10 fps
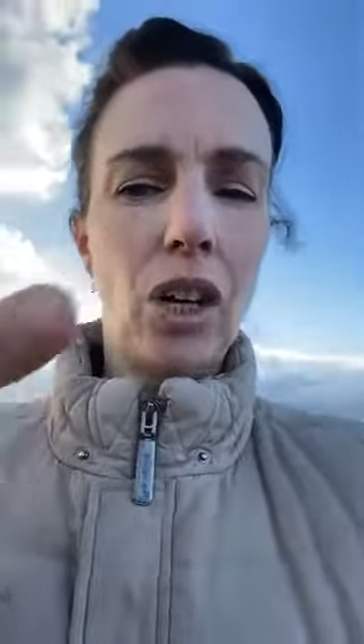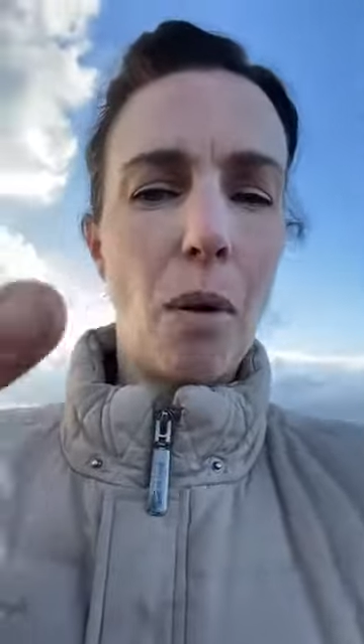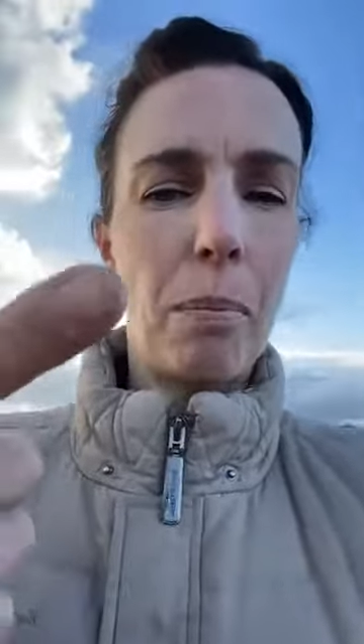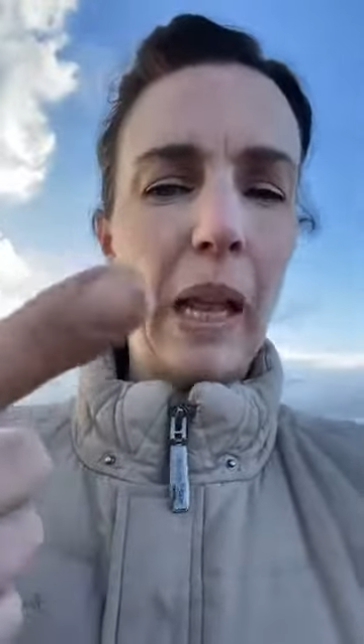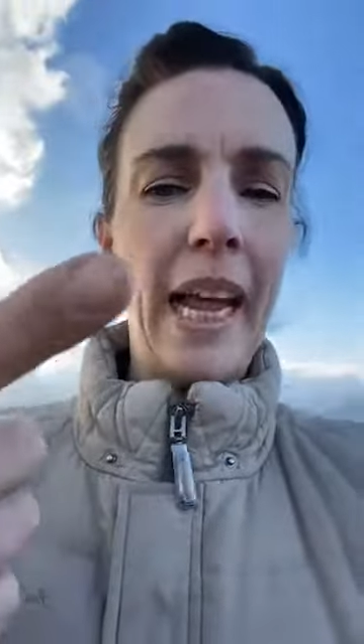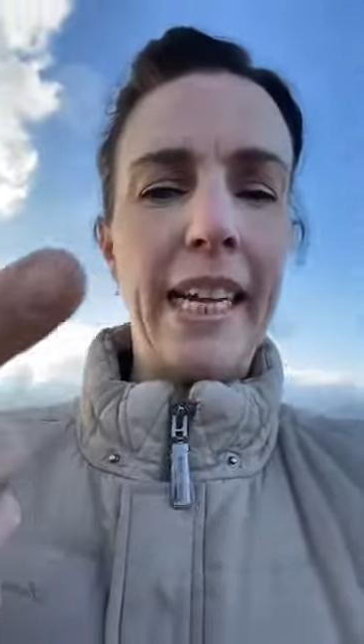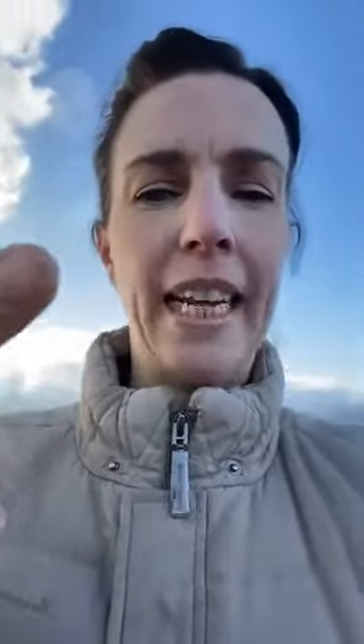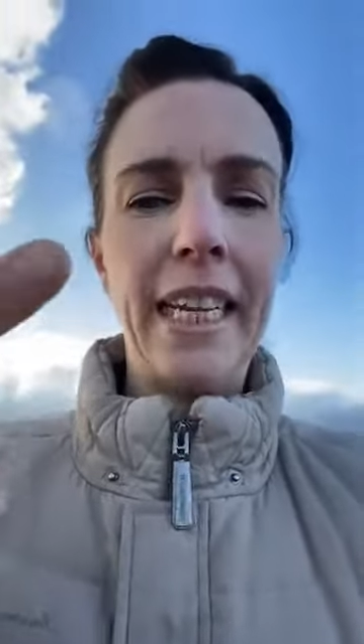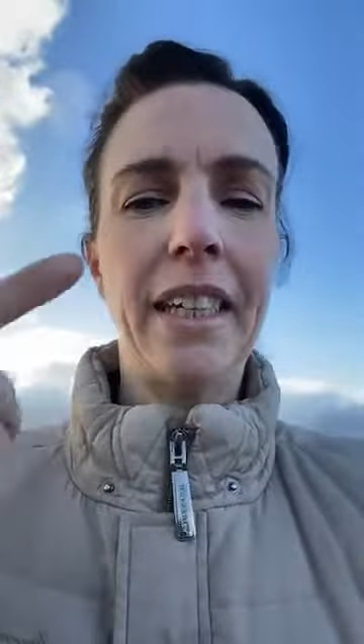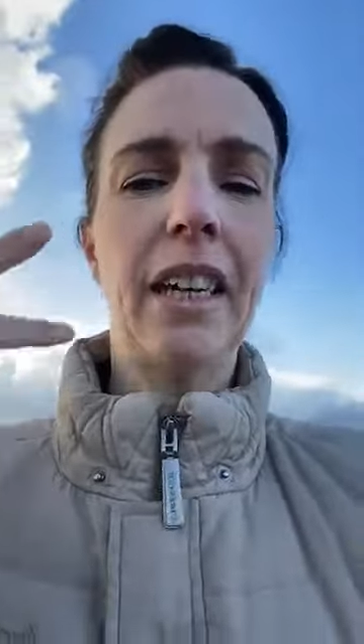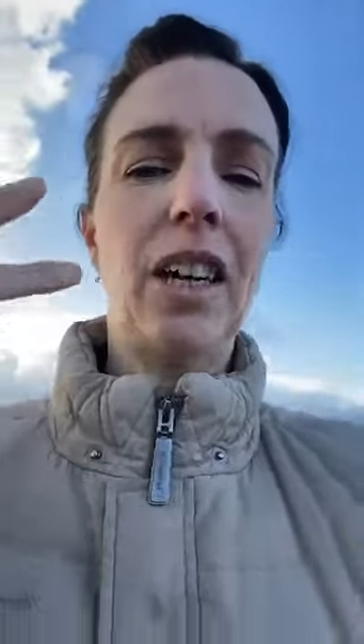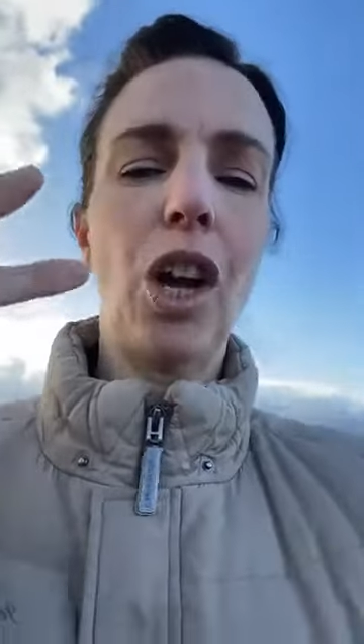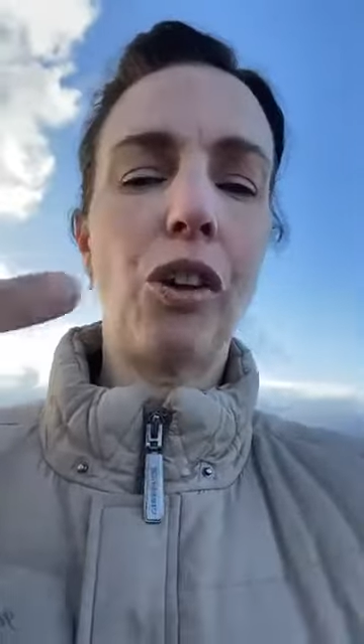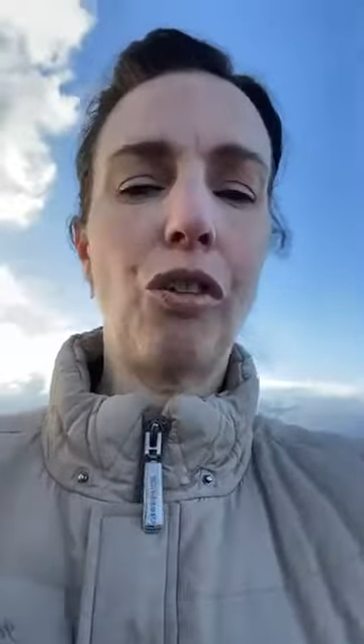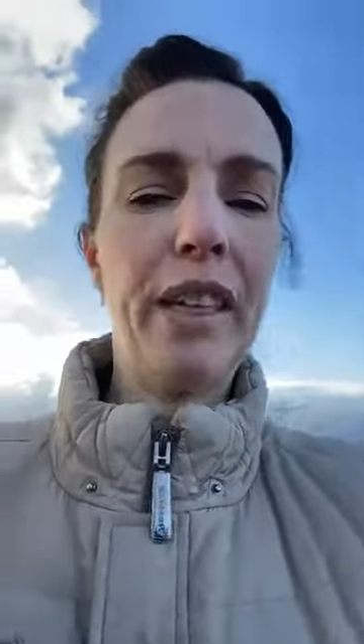complaining
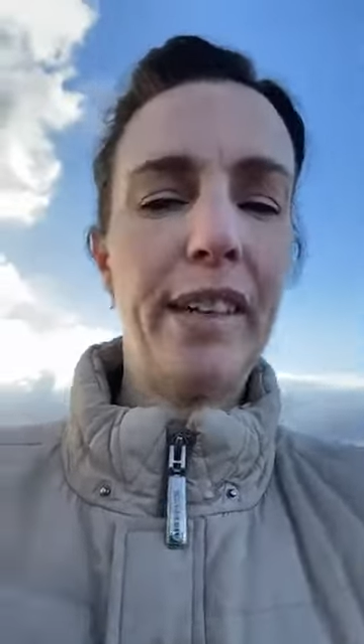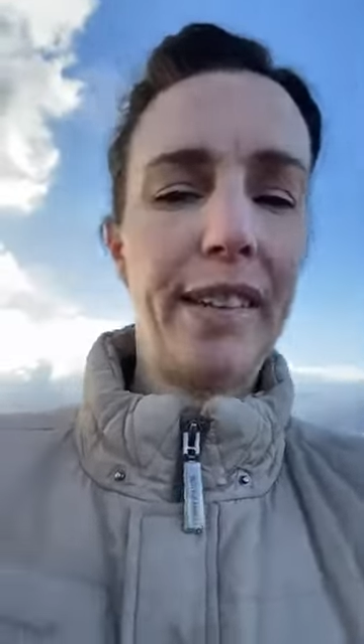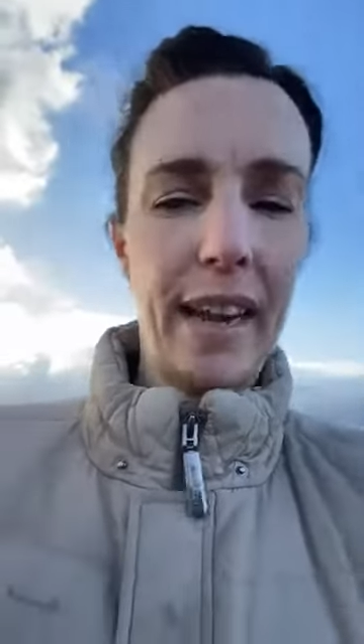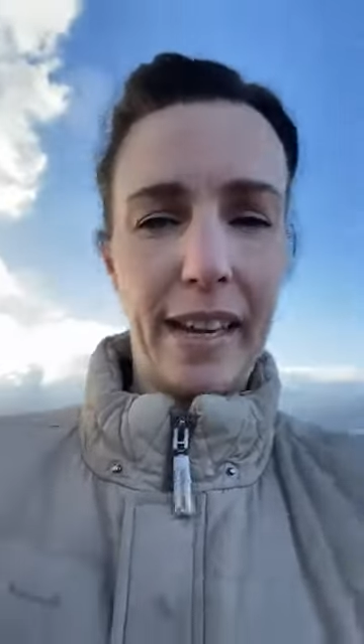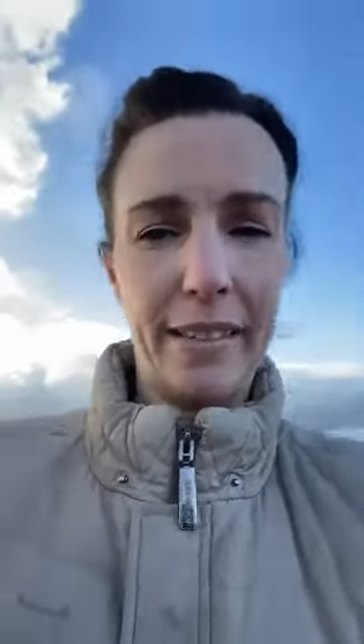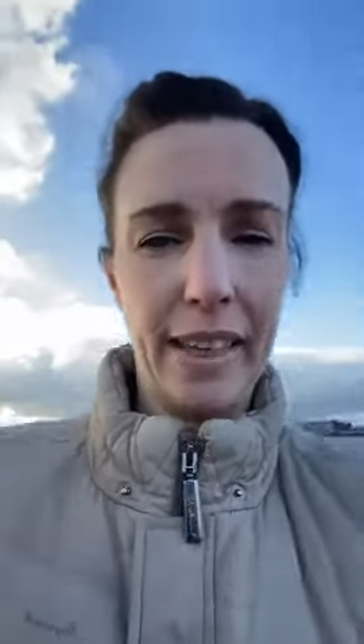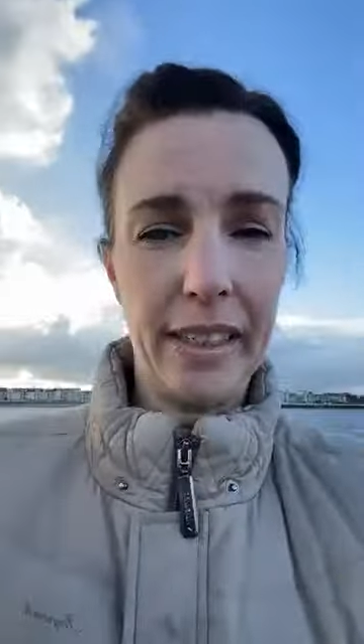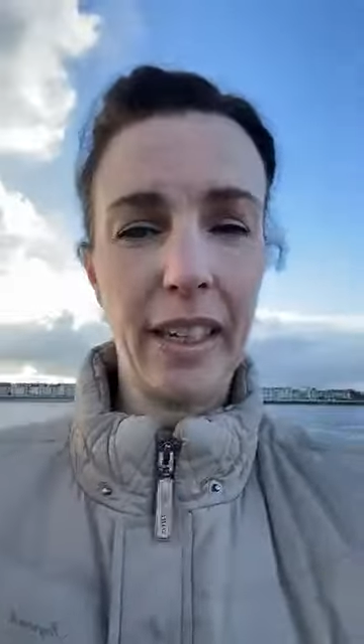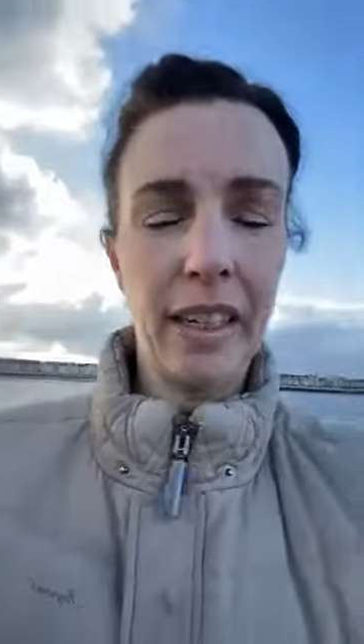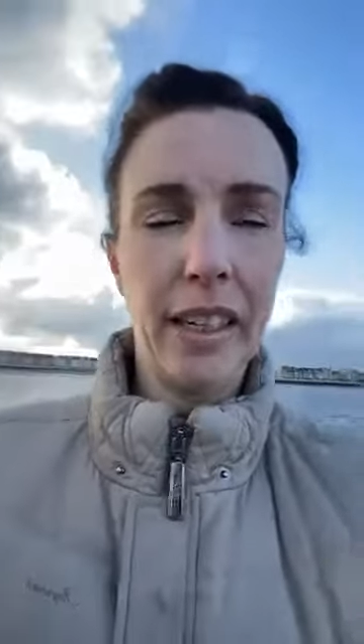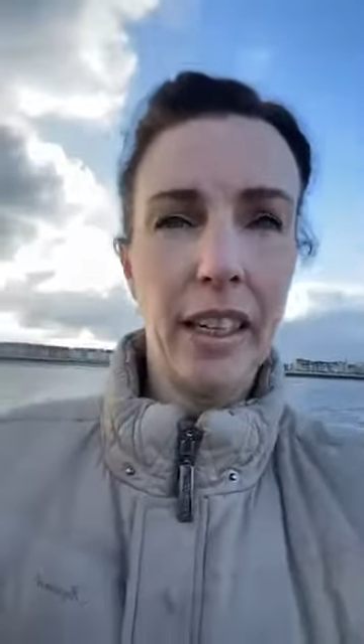and criticising,